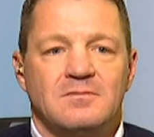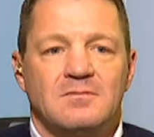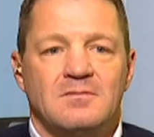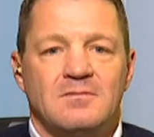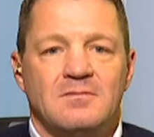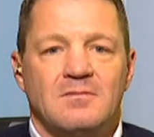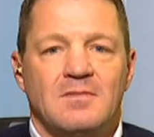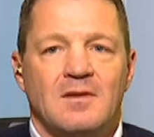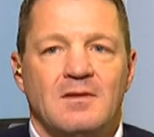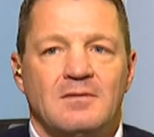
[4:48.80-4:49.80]

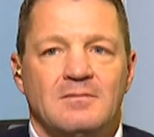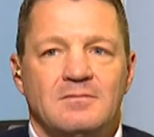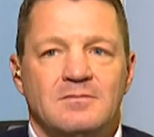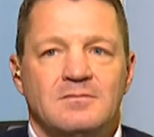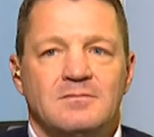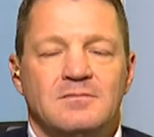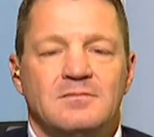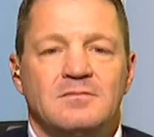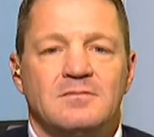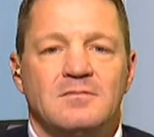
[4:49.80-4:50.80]

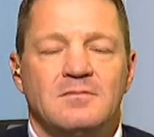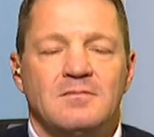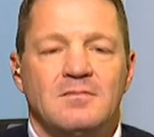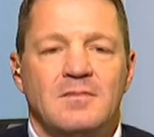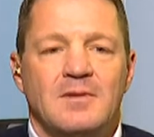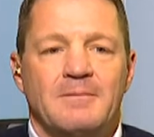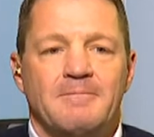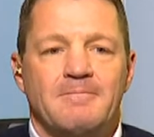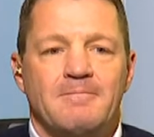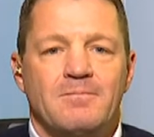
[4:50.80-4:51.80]

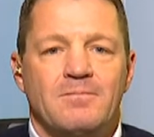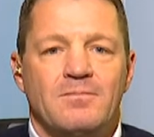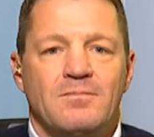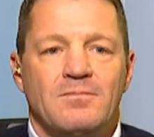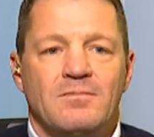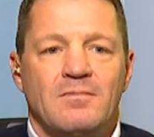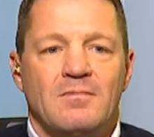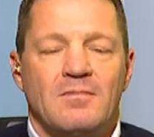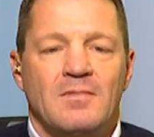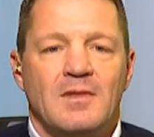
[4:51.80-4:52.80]

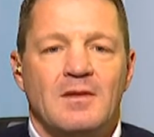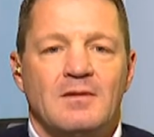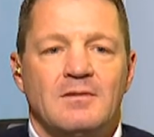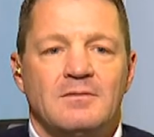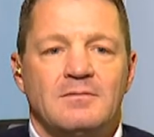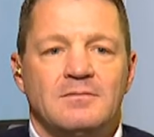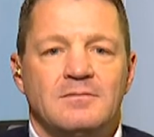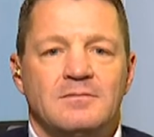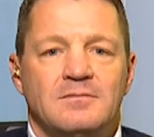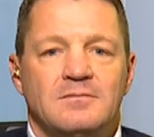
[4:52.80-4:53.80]

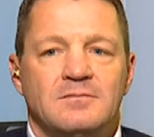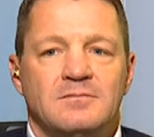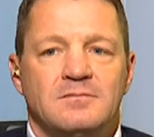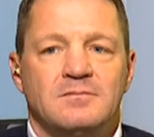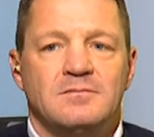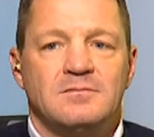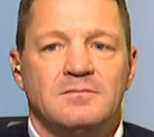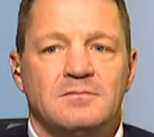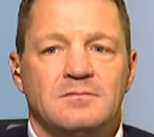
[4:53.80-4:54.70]
This person isn't speaking.